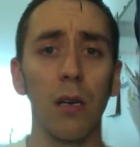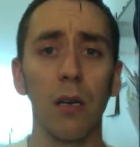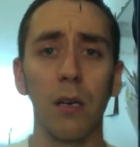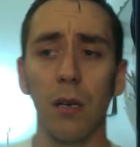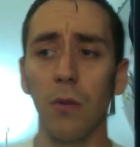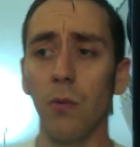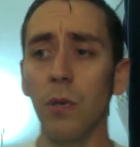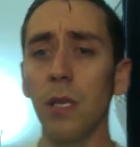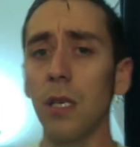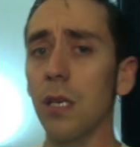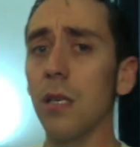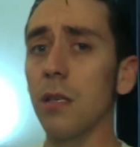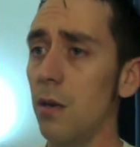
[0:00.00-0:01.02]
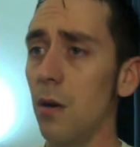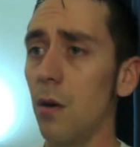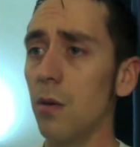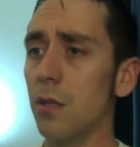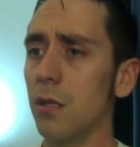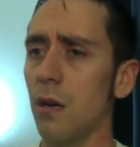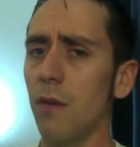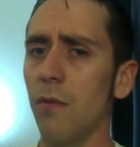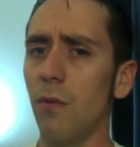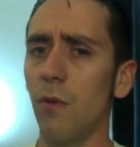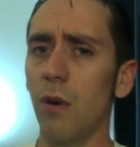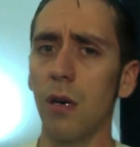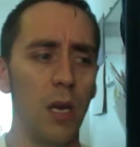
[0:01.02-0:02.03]
It really is. It's tough
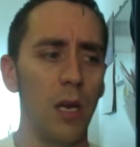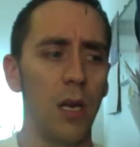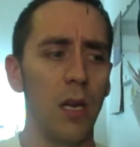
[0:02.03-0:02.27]
work.